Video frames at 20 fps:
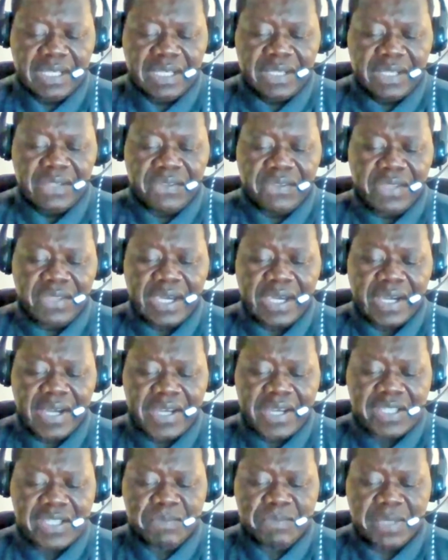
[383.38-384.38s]
there
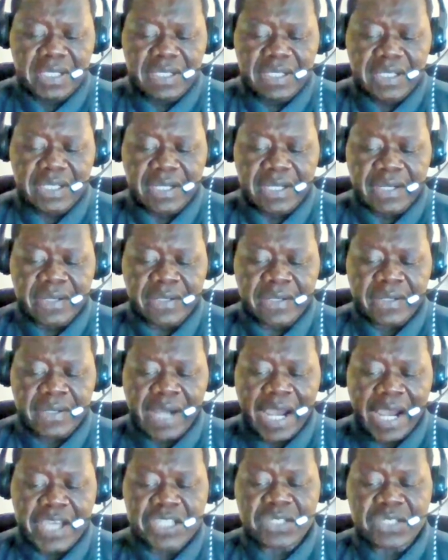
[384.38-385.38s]
has been
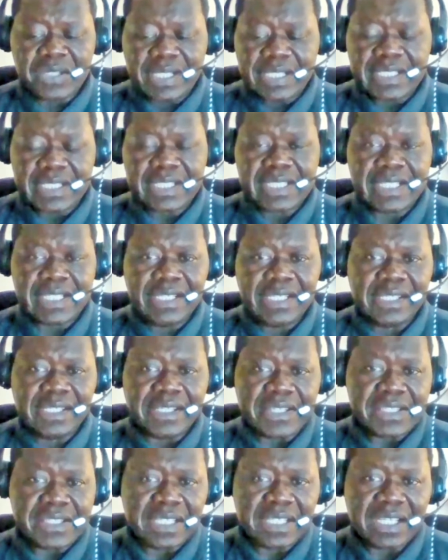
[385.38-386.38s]
isolated
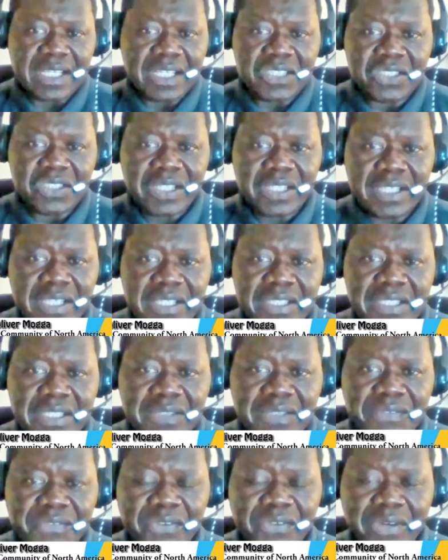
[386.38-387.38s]
killings in Kajo-Keji
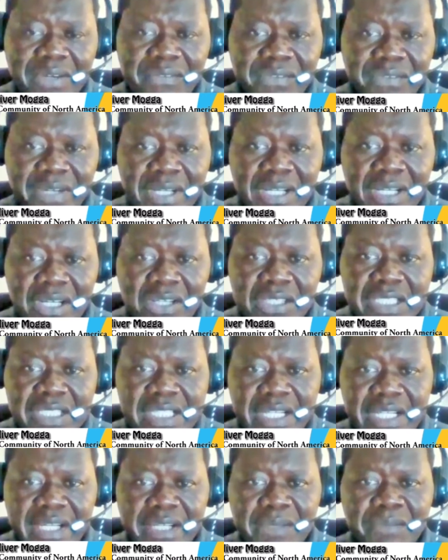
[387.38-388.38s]
for a very long
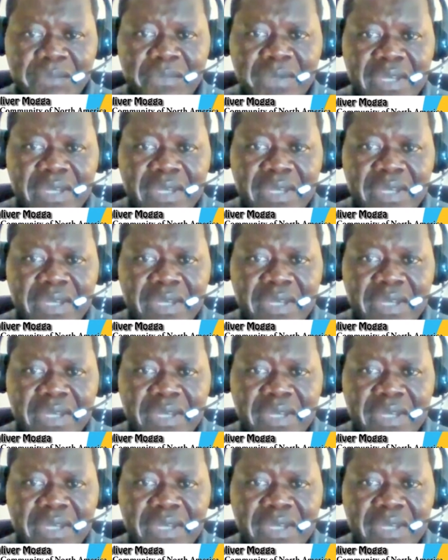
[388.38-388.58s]
time.